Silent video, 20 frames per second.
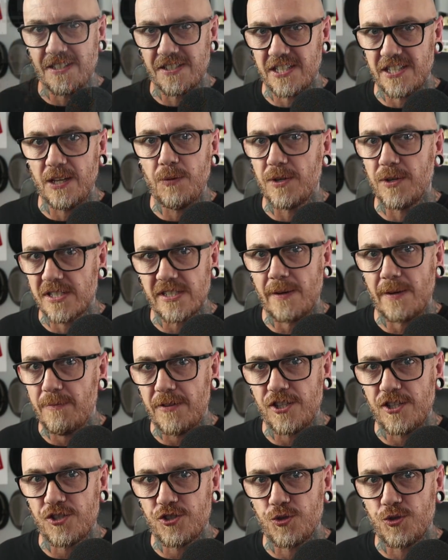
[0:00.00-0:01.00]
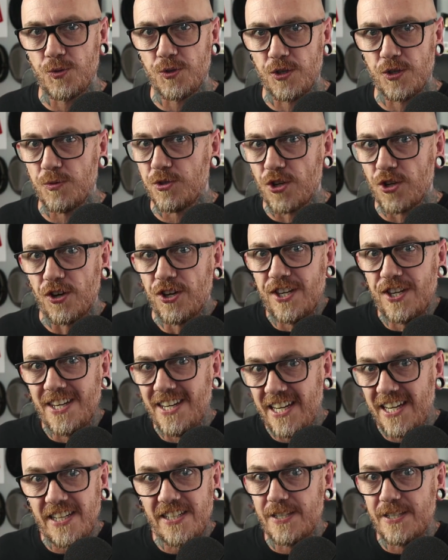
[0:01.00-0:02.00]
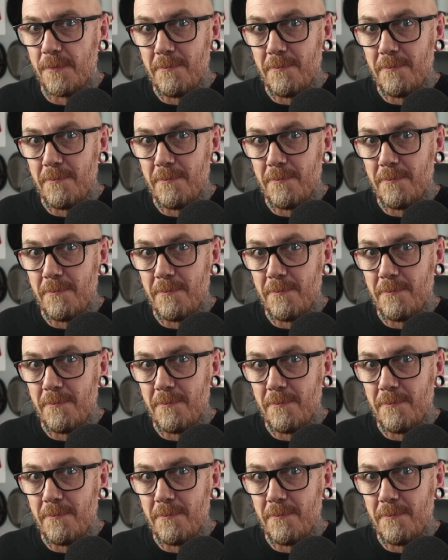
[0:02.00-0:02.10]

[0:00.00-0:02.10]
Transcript: see? When something's true, you don't need to